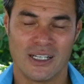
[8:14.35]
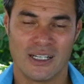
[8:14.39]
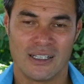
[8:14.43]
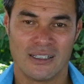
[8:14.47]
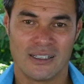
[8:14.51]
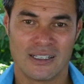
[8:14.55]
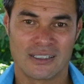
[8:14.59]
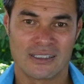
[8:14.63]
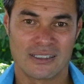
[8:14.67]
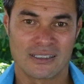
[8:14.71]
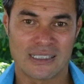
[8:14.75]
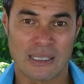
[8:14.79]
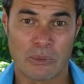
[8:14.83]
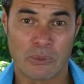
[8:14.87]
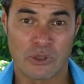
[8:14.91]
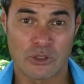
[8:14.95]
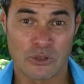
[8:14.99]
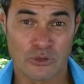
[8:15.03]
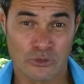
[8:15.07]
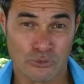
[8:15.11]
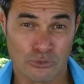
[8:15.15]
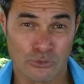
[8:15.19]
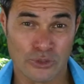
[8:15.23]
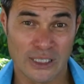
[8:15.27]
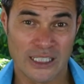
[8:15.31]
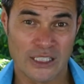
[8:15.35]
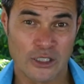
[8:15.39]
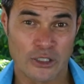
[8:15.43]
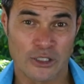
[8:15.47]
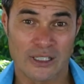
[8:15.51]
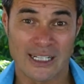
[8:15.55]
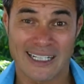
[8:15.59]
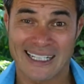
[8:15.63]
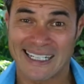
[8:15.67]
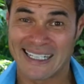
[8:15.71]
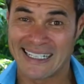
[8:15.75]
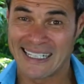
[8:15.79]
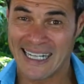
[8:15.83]
This is someone who's really good
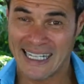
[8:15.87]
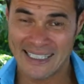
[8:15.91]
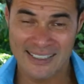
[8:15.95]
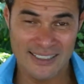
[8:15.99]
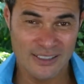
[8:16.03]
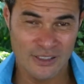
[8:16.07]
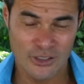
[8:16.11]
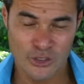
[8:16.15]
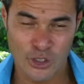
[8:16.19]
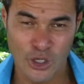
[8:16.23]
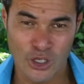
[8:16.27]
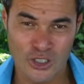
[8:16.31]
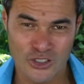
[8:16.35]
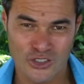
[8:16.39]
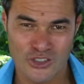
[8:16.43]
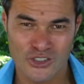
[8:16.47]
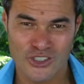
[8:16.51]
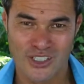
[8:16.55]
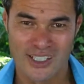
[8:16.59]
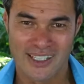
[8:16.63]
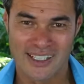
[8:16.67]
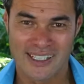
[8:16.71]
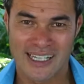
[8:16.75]
at connecting the dots